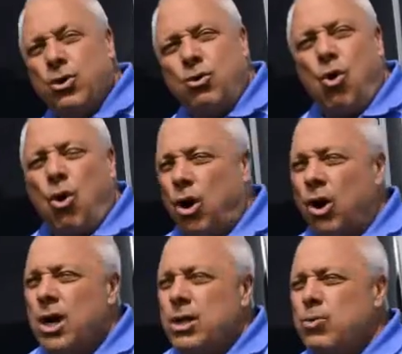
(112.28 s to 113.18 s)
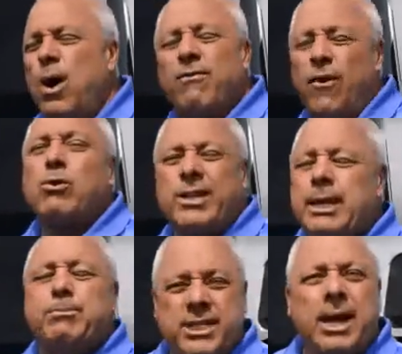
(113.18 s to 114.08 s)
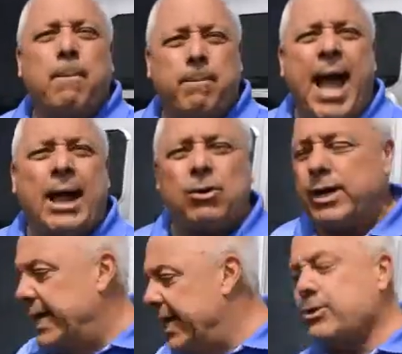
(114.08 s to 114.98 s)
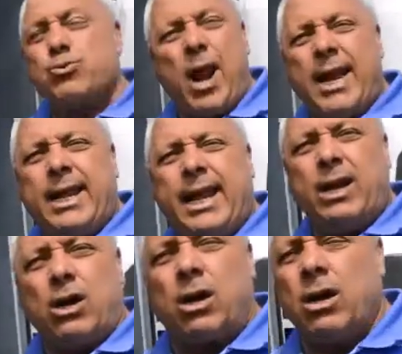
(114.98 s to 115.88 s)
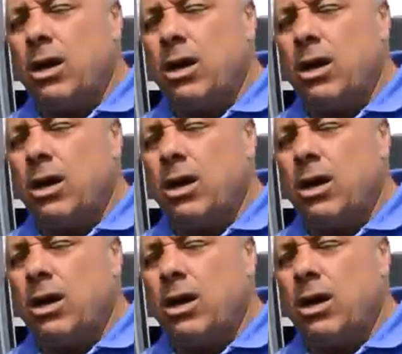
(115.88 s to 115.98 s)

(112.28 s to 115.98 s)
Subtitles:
Your 12-volt deep cell battery is right here.